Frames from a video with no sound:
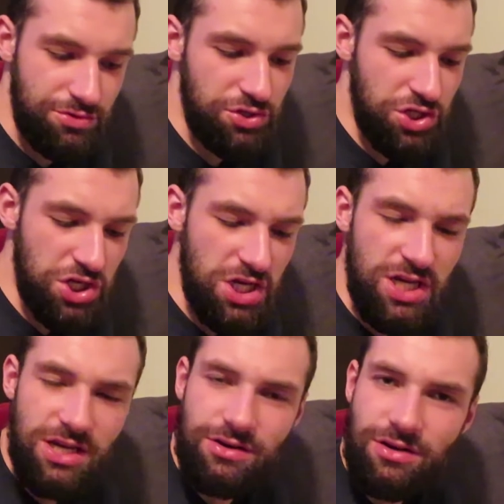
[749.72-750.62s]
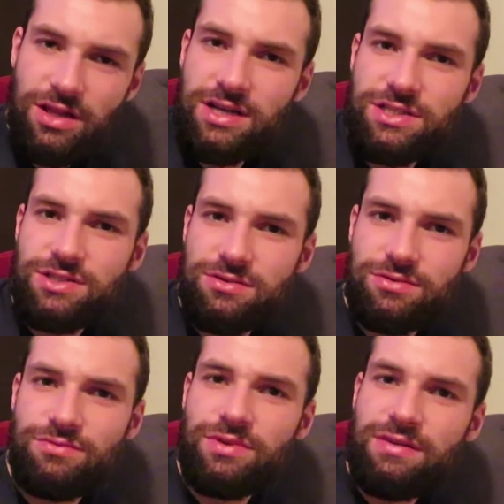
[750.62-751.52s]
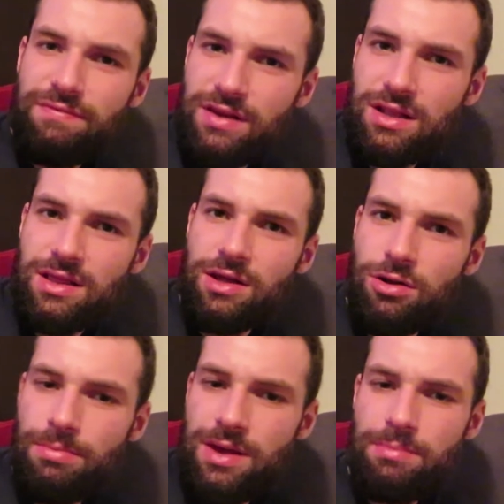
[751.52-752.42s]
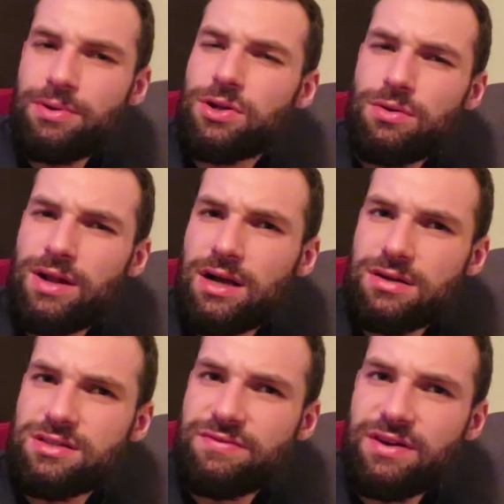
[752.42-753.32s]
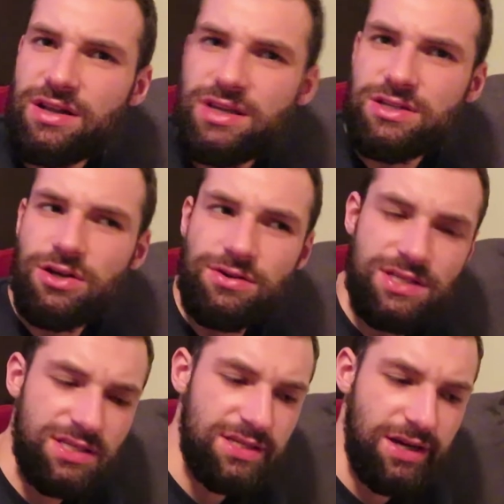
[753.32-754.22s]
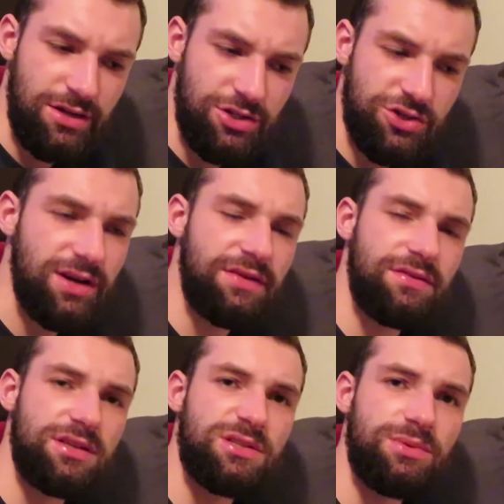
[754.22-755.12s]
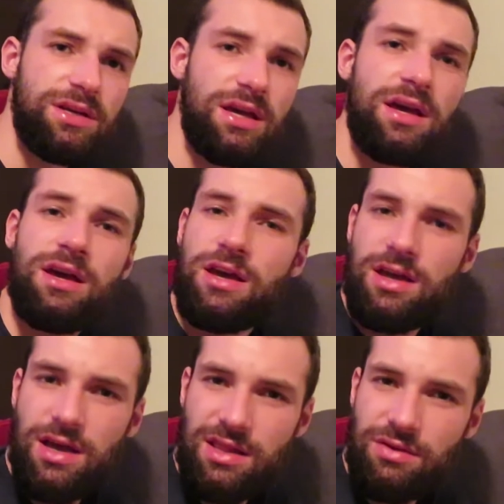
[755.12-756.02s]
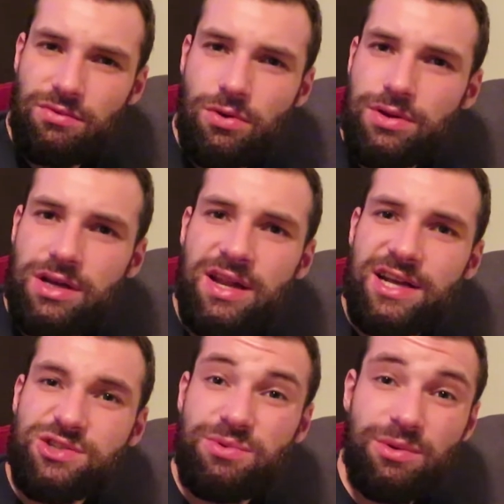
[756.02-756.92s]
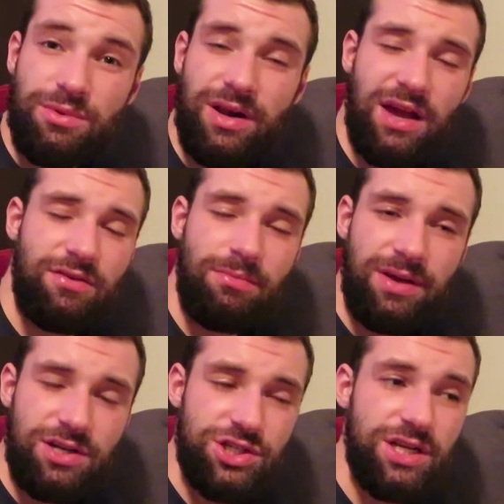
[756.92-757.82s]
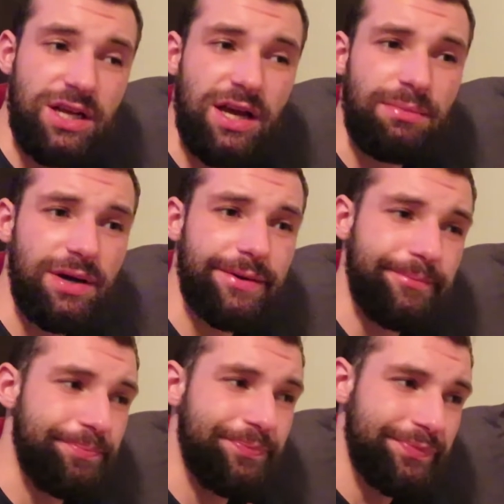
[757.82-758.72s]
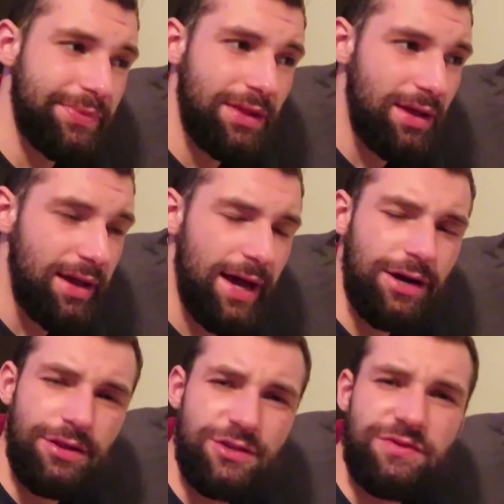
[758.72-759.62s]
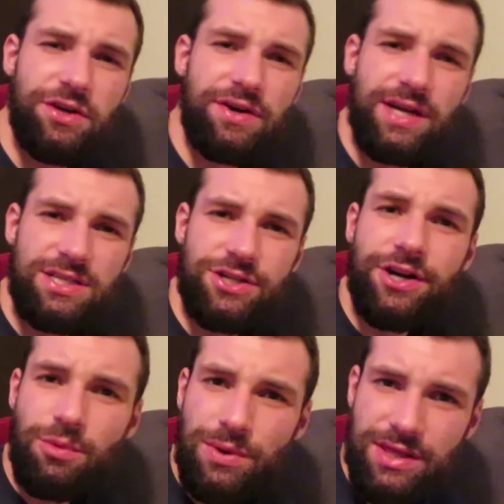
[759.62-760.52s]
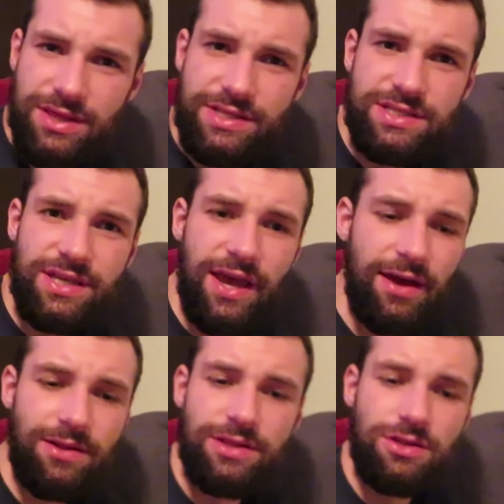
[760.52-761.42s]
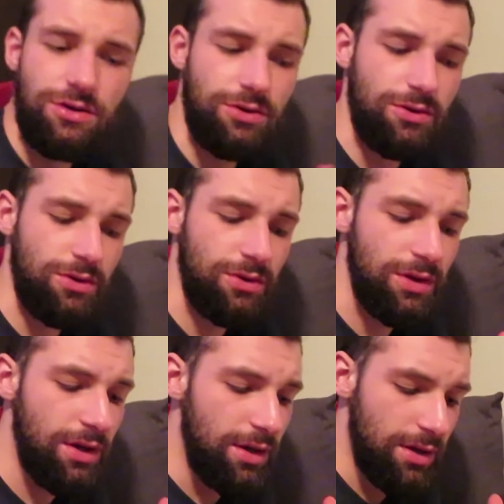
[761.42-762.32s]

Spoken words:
cheat or let us refeed a little bit, but don't knock ourselves out of ketosis. Stay on the track for this week, and then roll into next week when we're going to have our big cheat again. But I know this video kind of started with the scale and the whole